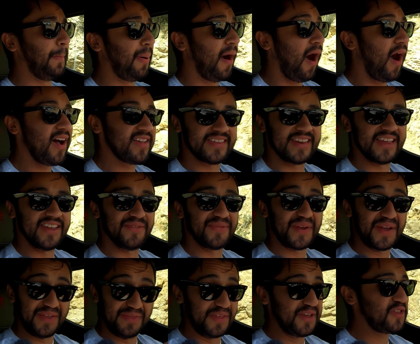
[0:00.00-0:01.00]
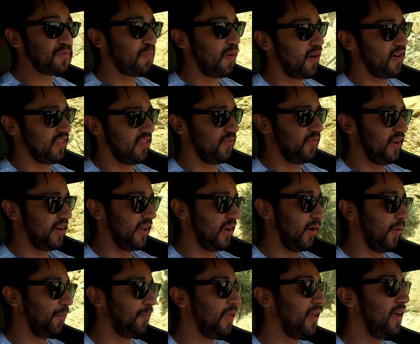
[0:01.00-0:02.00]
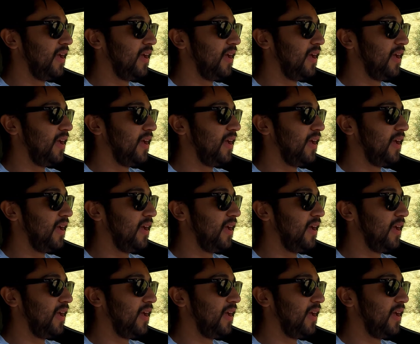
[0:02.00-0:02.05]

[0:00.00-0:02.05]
positive in this part of the video,